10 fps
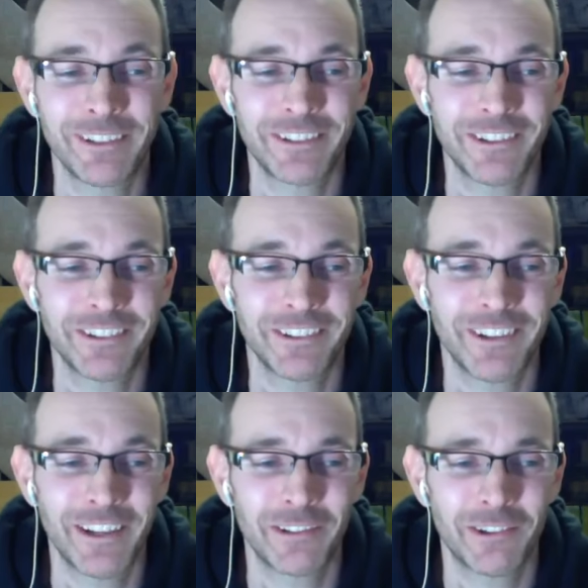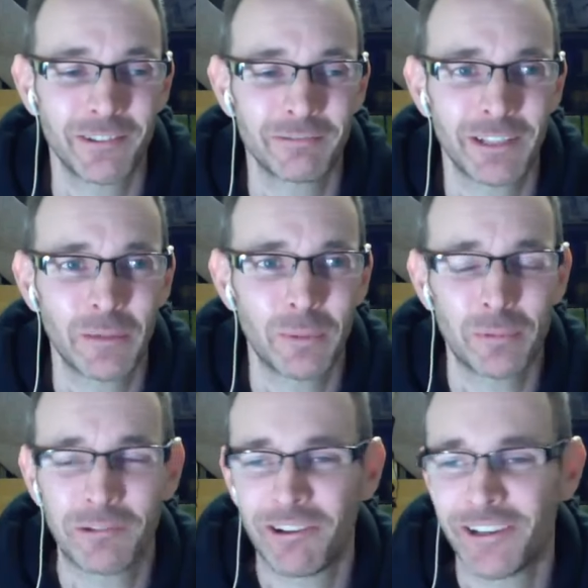just, you have to keep
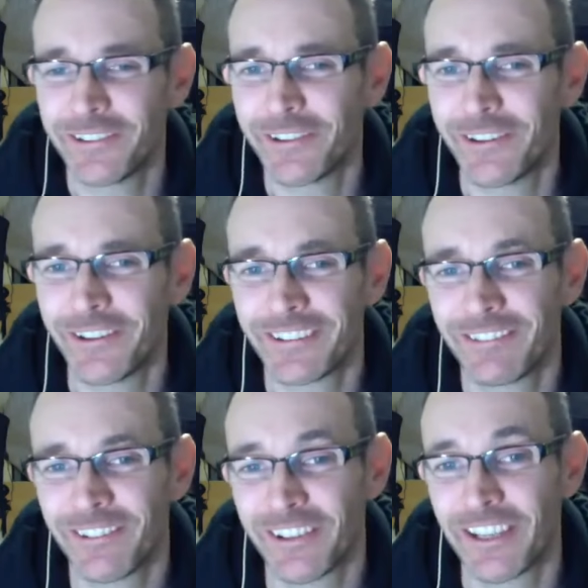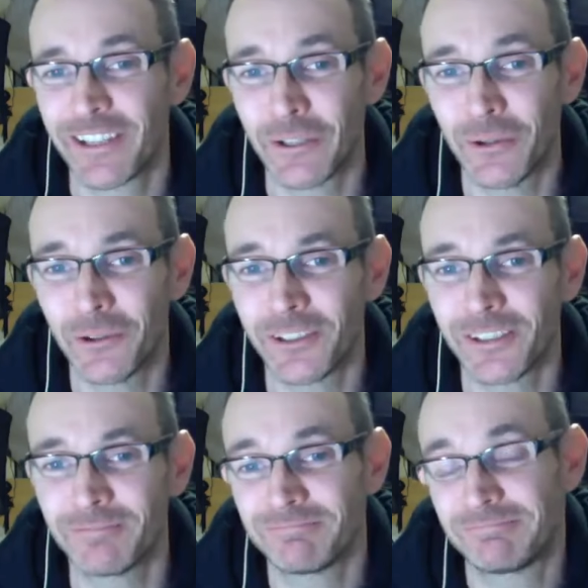people around you that, that get you
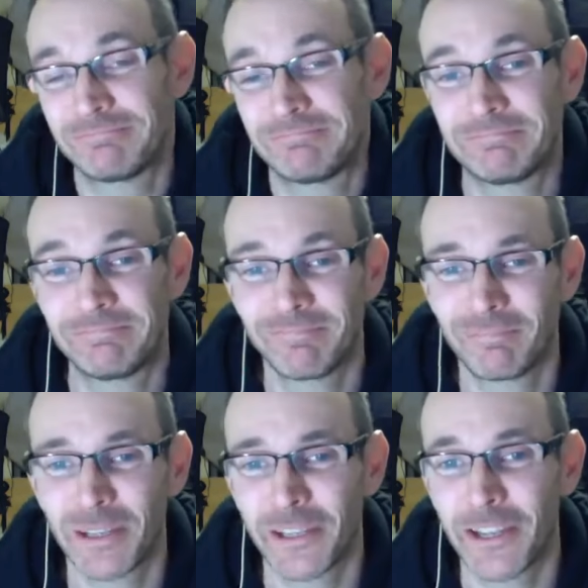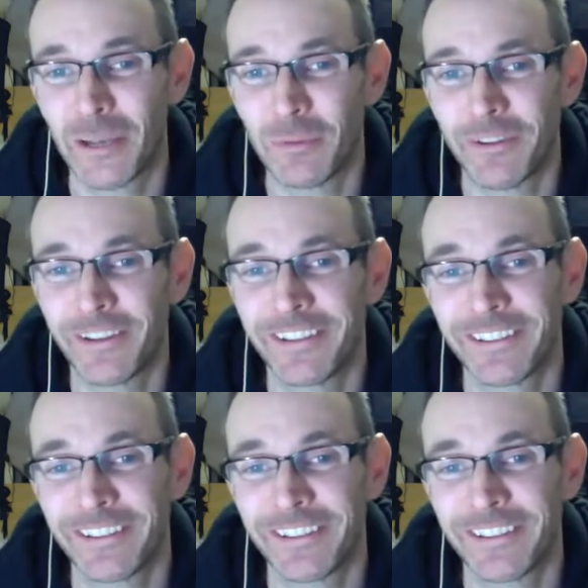and make you happy.